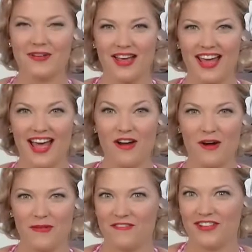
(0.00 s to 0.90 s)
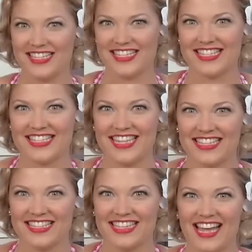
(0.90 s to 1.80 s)
anyway, I hope you're feeling
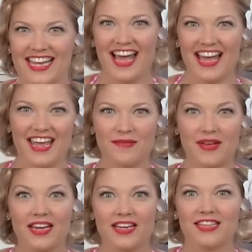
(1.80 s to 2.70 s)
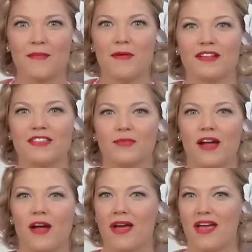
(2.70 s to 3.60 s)
sexy like I am, because I'm about to
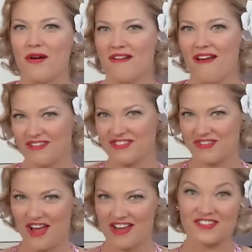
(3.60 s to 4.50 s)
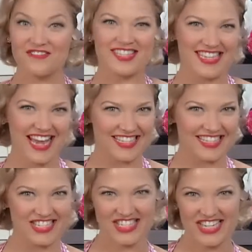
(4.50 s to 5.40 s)
bring out my own entourage of
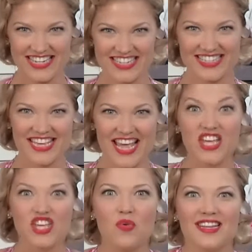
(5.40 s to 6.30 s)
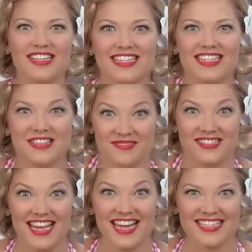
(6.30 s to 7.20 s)
sexy chicks. You want to see some
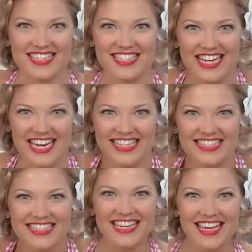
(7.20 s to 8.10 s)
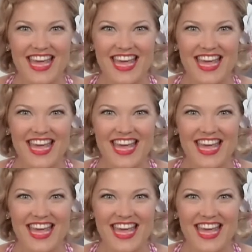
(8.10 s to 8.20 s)
sexy chicks?